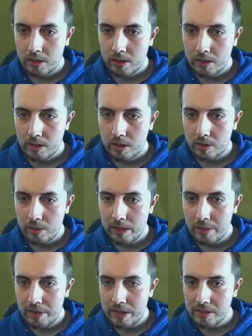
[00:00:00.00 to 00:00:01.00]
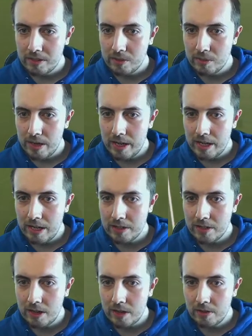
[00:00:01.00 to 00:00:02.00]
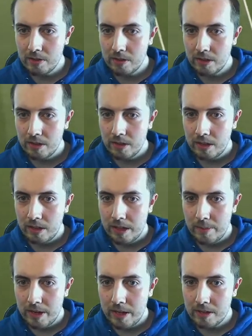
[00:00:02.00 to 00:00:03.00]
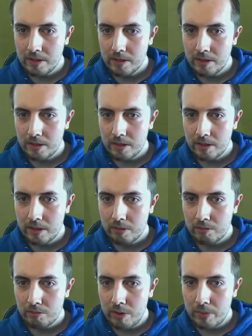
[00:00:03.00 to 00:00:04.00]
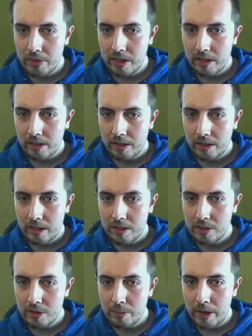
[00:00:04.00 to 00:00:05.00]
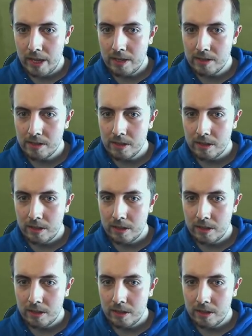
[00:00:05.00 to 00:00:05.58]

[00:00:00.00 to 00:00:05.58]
Yo, Jimenez is away. Let's go. Jimenez, run with it. He's got the pace.